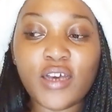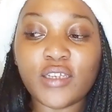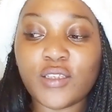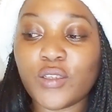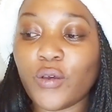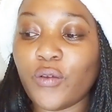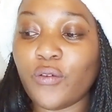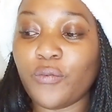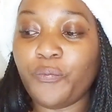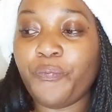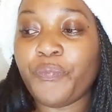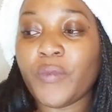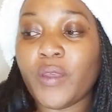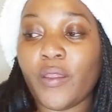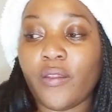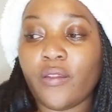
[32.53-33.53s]
So
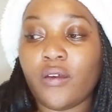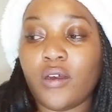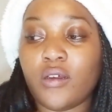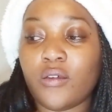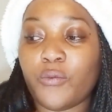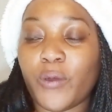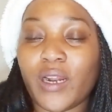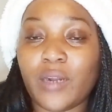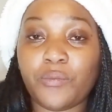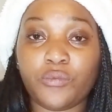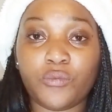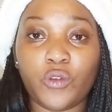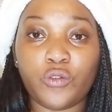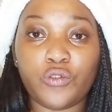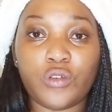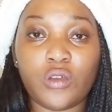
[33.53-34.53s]
what I'm
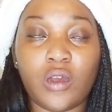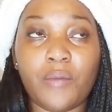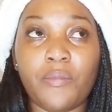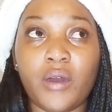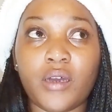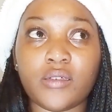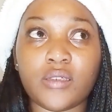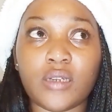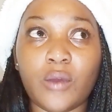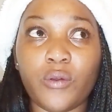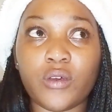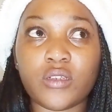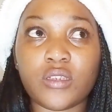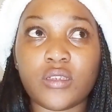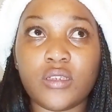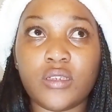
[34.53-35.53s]
going to talk about, I
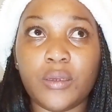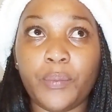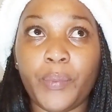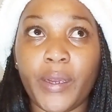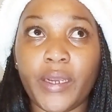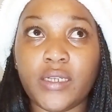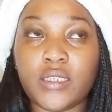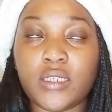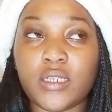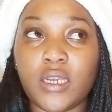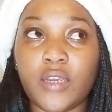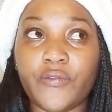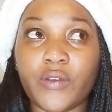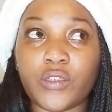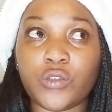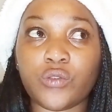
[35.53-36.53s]
was debating
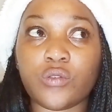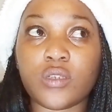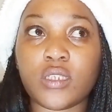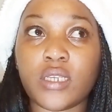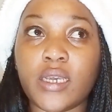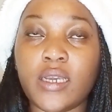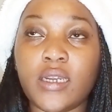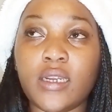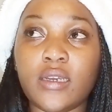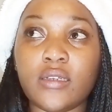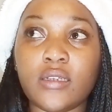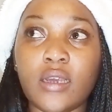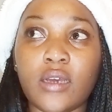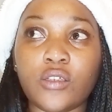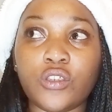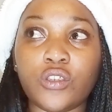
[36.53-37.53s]
if I should say
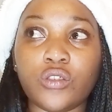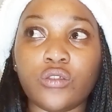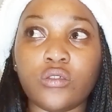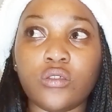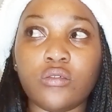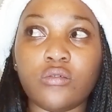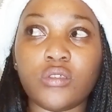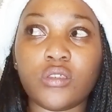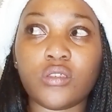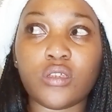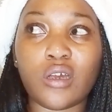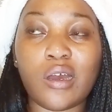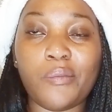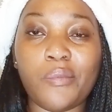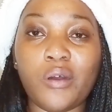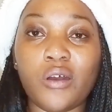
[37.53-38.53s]
it, I should
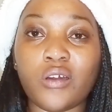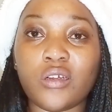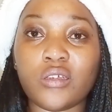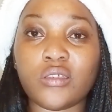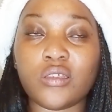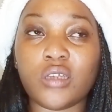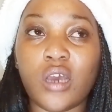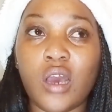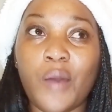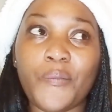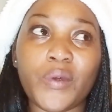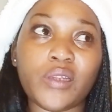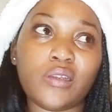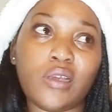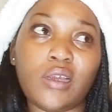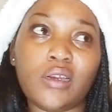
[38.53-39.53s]
talk about it,
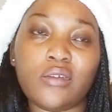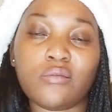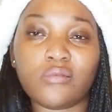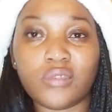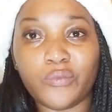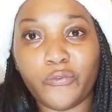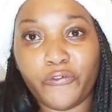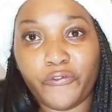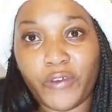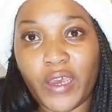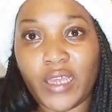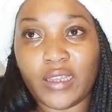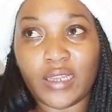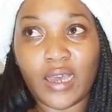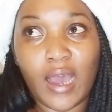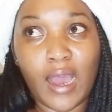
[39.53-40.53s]
but then the
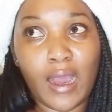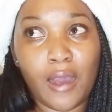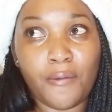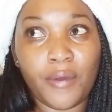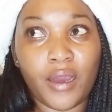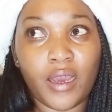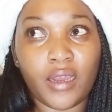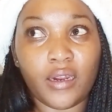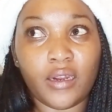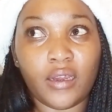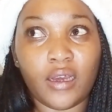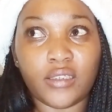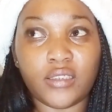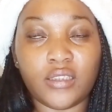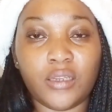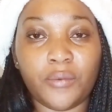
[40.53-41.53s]
Muvenda angava ana
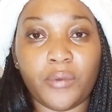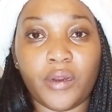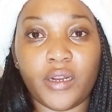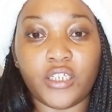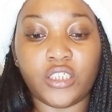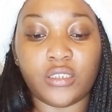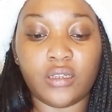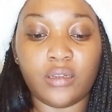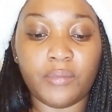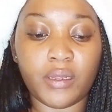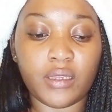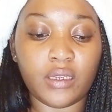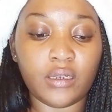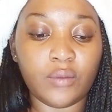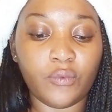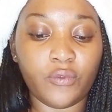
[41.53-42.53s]
achi diva national, but
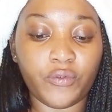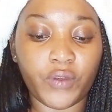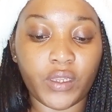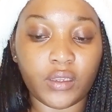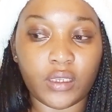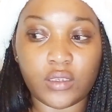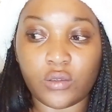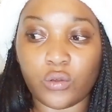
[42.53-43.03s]
then the Muvenda.